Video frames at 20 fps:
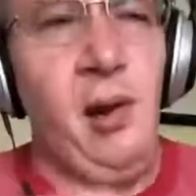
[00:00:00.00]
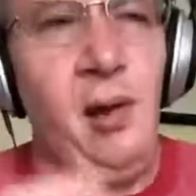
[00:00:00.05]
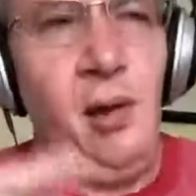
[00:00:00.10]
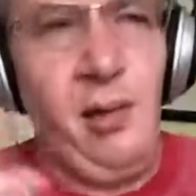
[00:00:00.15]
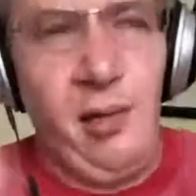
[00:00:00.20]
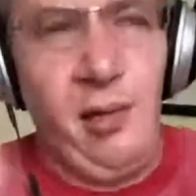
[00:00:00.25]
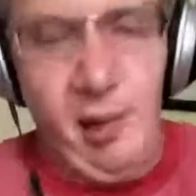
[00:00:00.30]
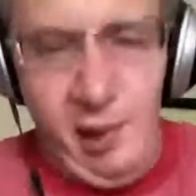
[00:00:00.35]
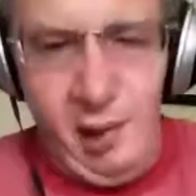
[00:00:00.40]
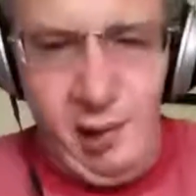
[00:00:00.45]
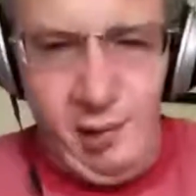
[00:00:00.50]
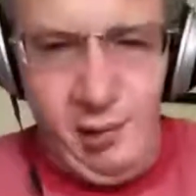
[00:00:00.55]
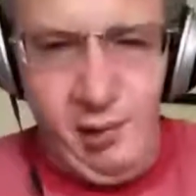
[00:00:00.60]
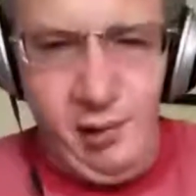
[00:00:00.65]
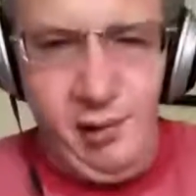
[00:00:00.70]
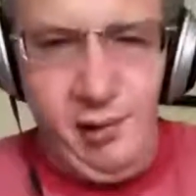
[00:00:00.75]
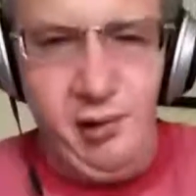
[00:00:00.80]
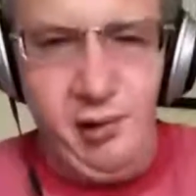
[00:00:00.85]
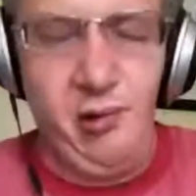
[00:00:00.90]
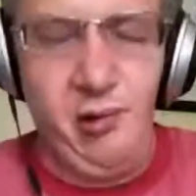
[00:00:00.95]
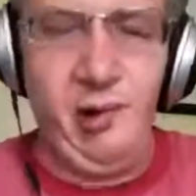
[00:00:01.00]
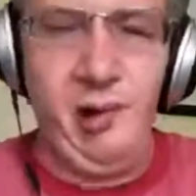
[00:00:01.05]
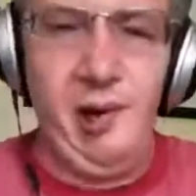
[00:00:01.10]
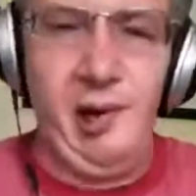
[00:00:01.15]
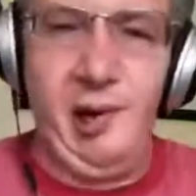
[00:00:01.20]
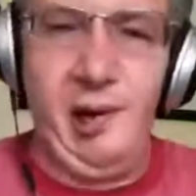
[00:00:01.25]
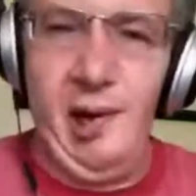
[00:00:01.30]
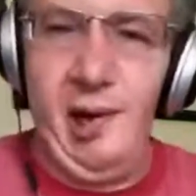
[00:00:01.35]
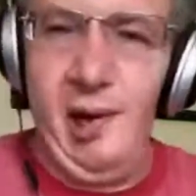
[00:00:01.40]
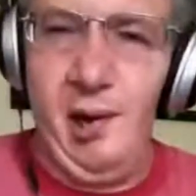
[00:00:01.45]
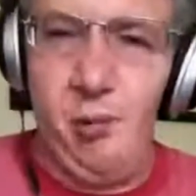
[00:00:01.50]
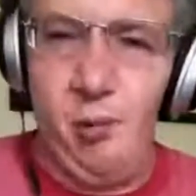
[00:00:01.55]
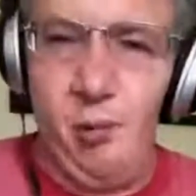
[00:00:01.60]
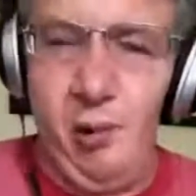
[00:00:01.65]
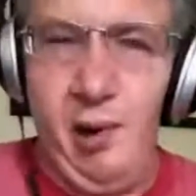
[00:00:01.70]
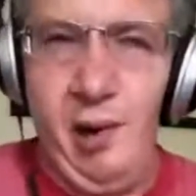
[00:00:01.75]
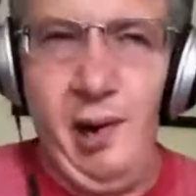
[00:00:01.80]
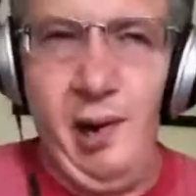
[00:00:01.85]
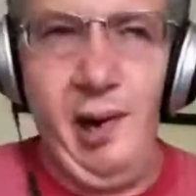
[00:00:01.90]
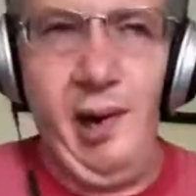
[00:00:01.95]
Then you're going to get what
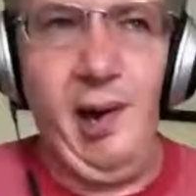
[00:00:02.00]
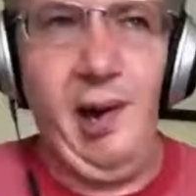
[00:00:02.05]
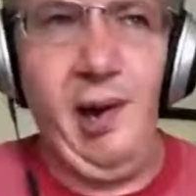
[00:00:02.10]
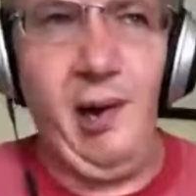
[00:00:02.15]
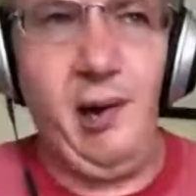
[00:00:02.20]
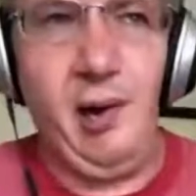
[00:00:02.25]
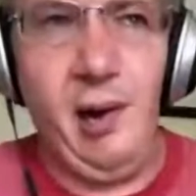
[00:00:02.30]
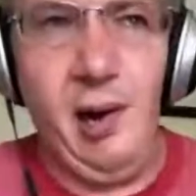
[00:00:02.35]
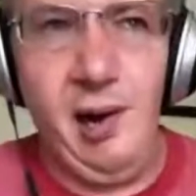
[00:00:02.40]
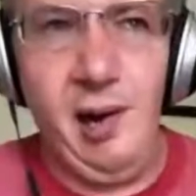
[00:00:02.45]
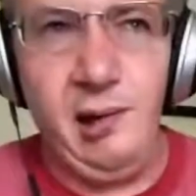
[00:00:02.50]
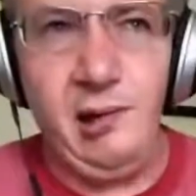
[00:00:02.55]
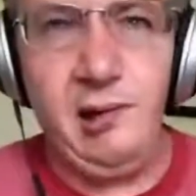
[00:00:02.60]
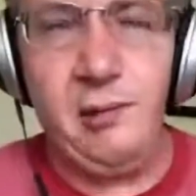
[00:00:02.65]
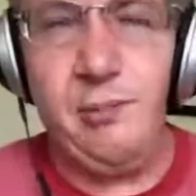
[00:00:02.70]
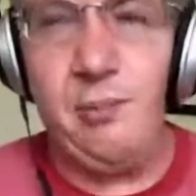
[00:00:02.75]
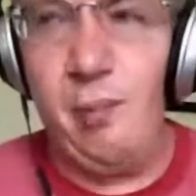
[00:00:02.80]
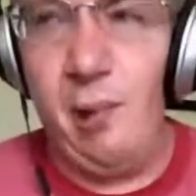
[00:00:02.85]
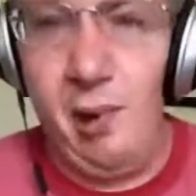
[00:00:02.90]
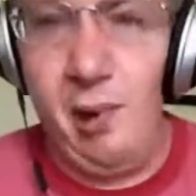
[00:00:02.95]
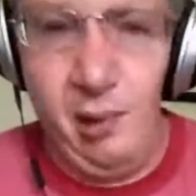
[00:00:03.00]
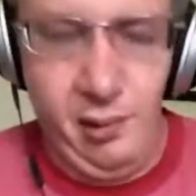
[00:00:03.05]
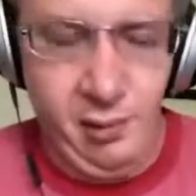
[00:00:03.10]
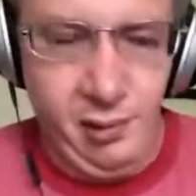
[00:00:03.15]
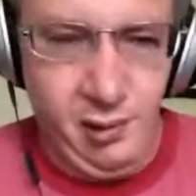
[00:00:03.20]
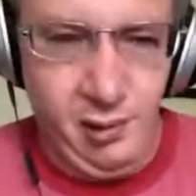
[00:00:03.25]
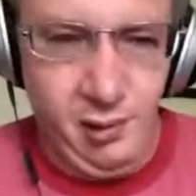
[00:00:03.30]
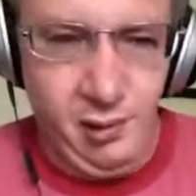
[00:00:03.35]
I had last month